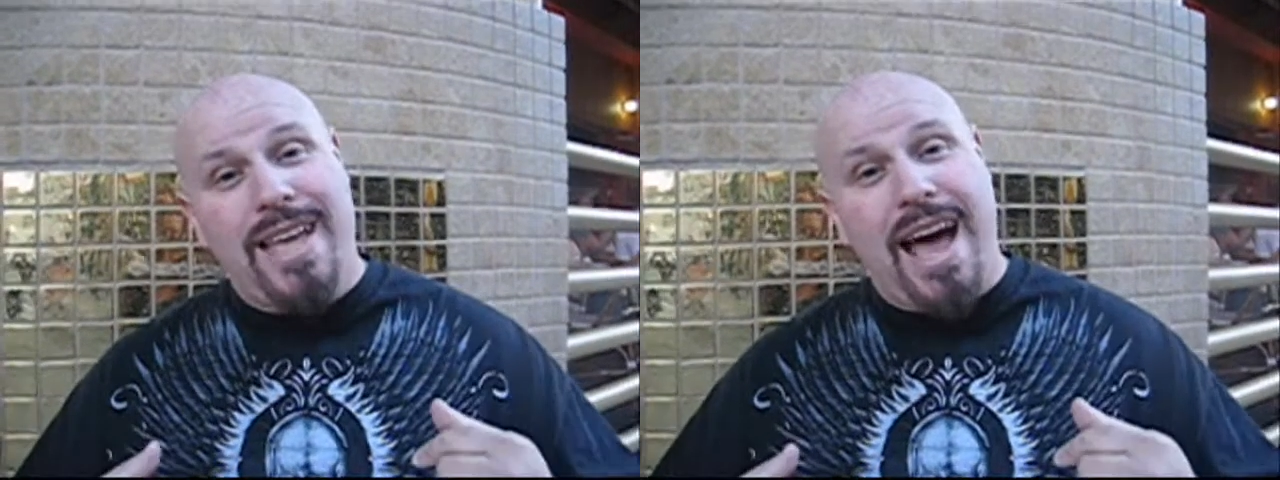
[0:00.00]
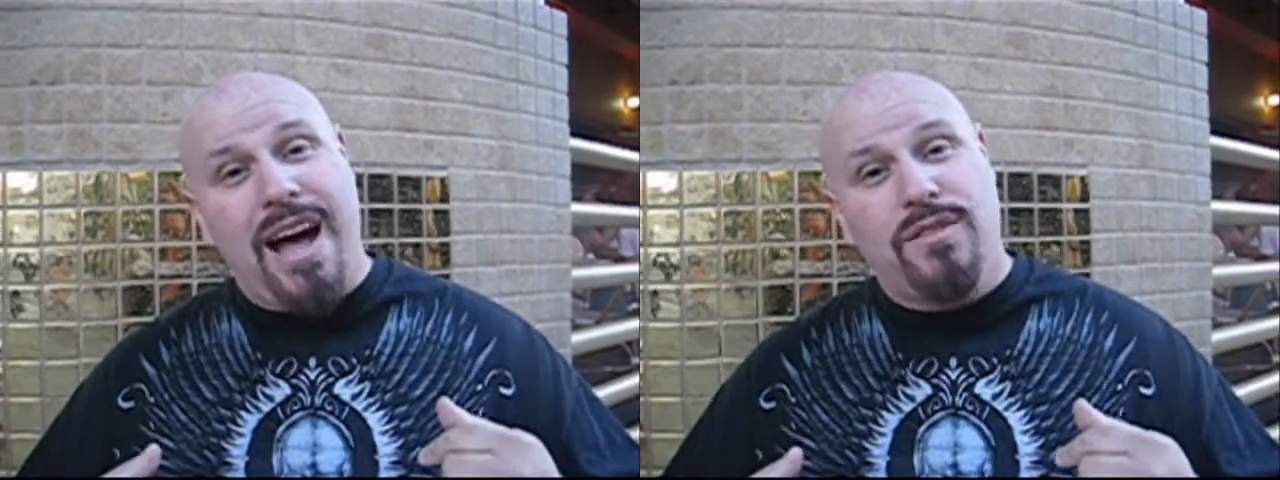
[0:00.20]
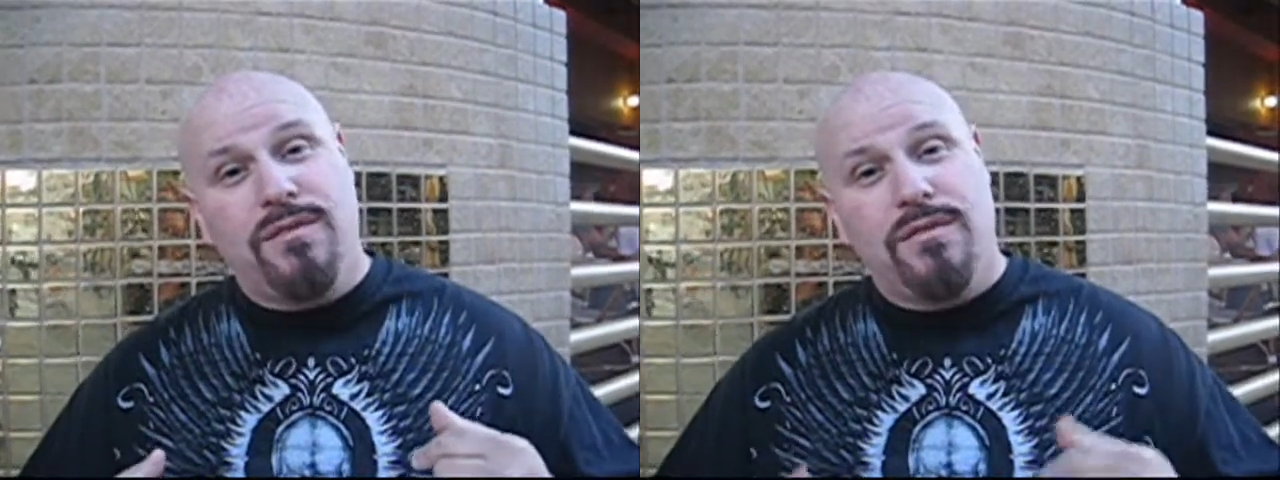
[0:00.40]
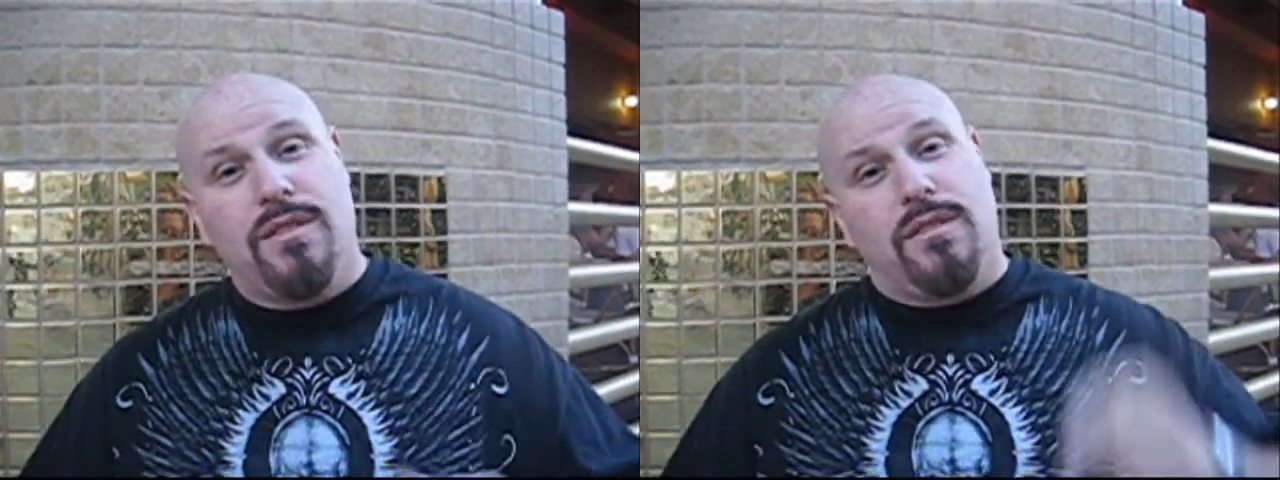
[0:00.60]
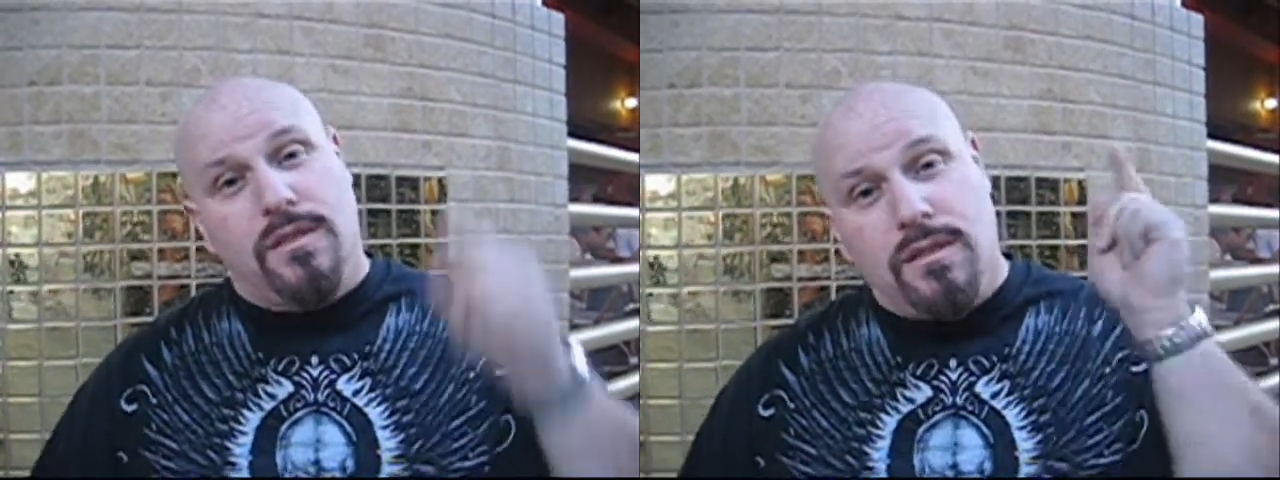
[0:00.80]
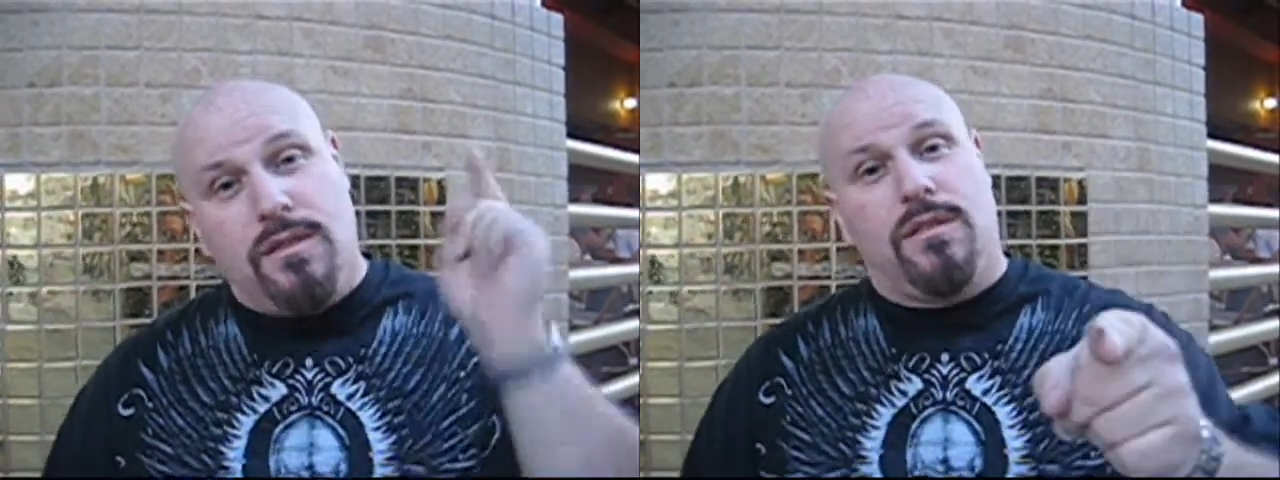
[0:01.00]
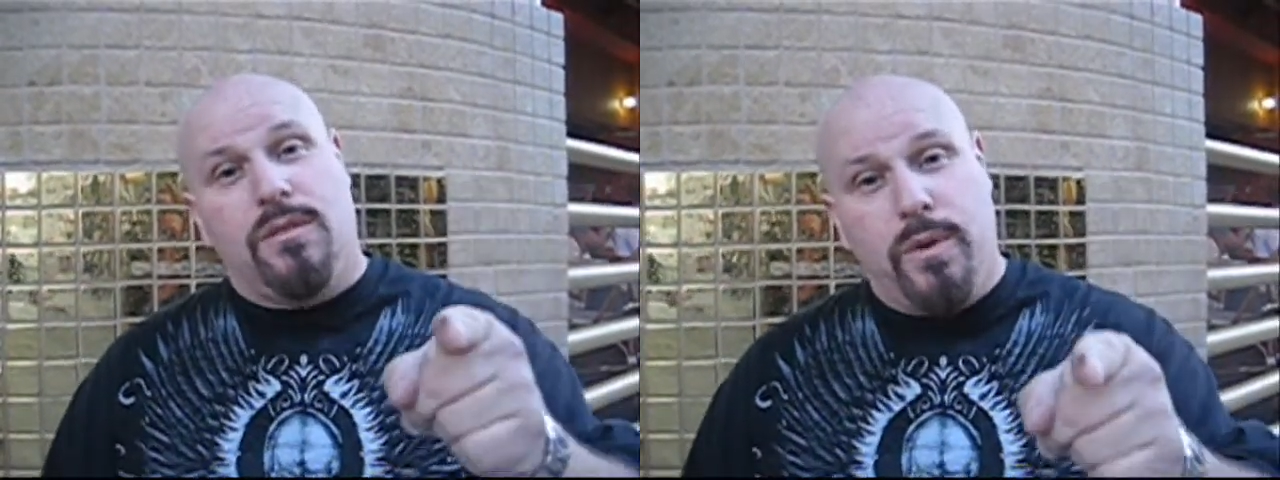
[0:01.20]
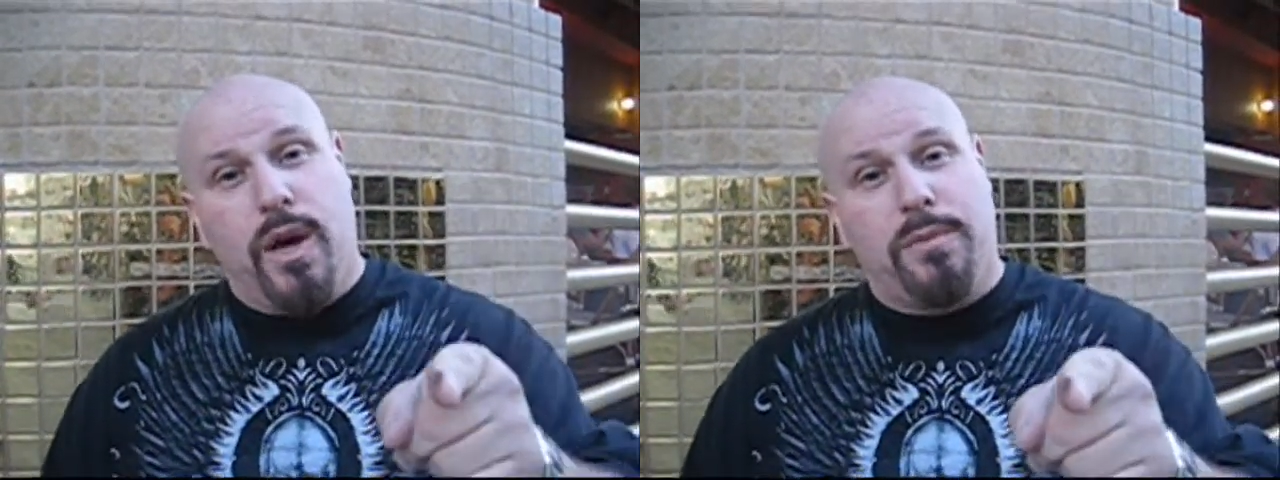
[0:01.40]
down.
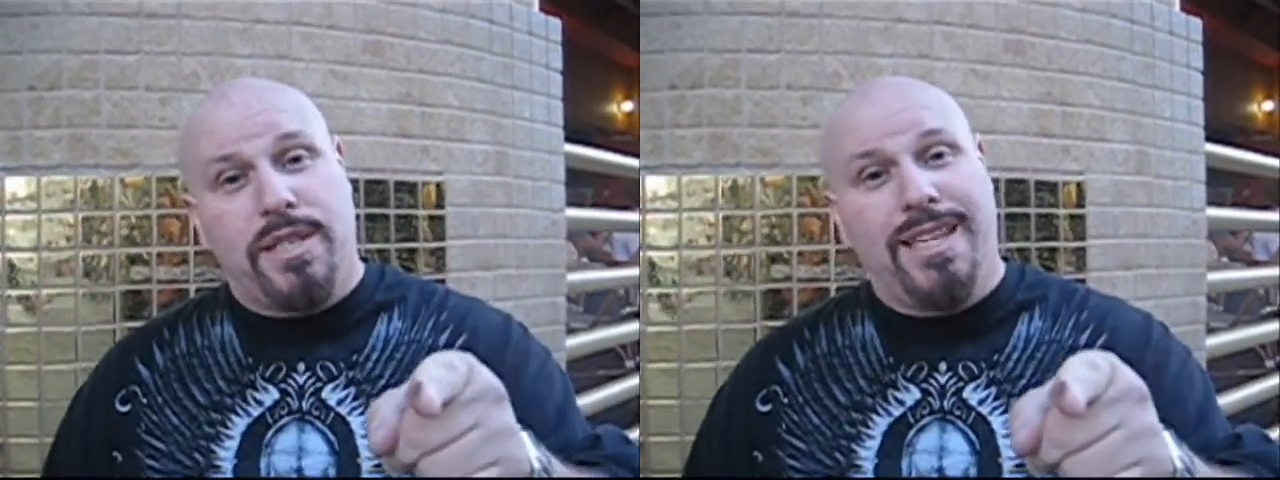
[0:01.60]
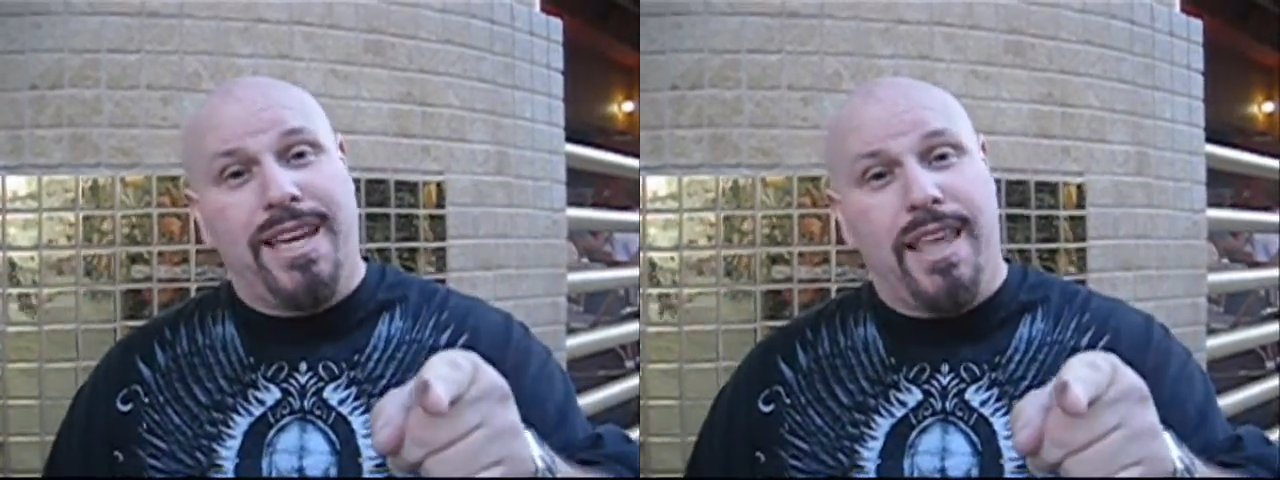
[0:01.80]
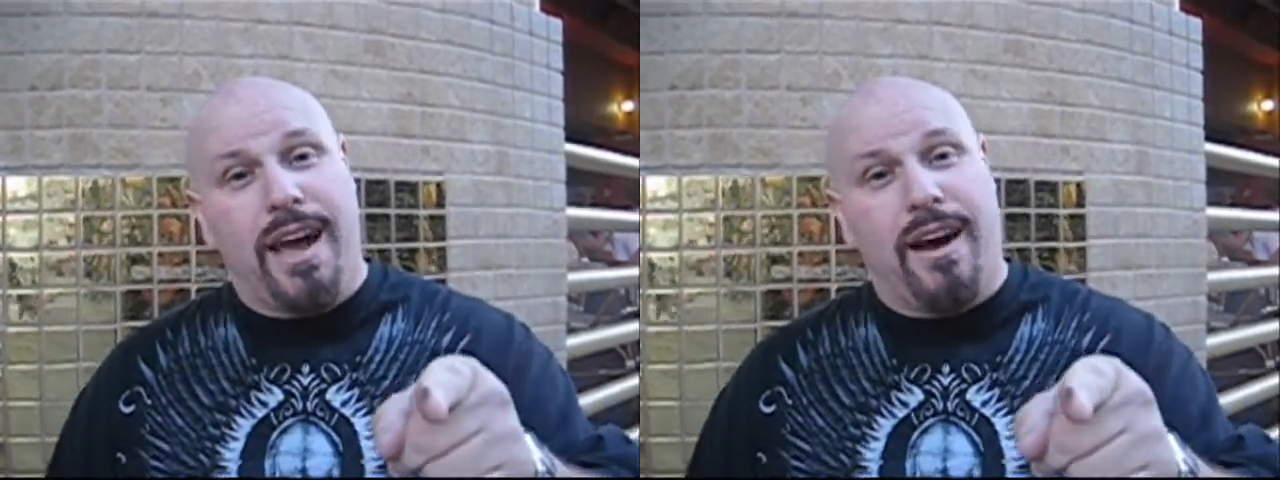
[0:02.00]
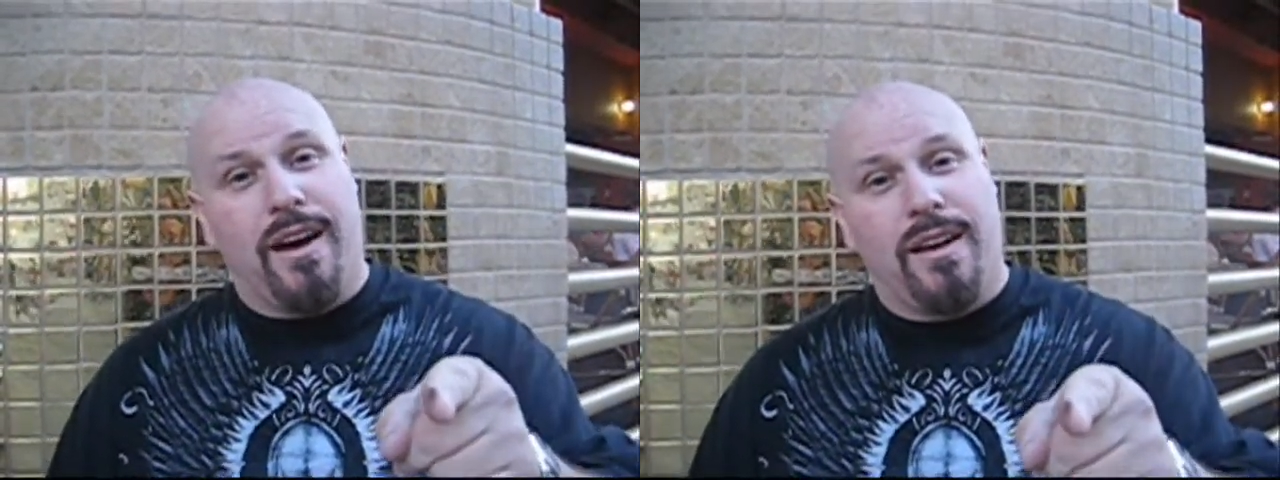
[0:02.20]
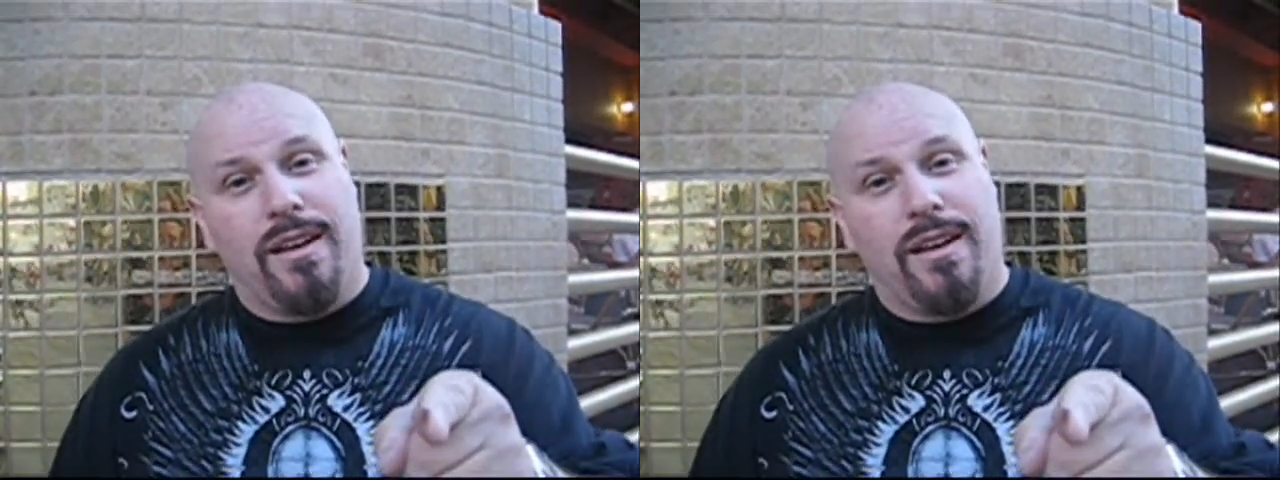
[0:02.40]
We hope to see you there.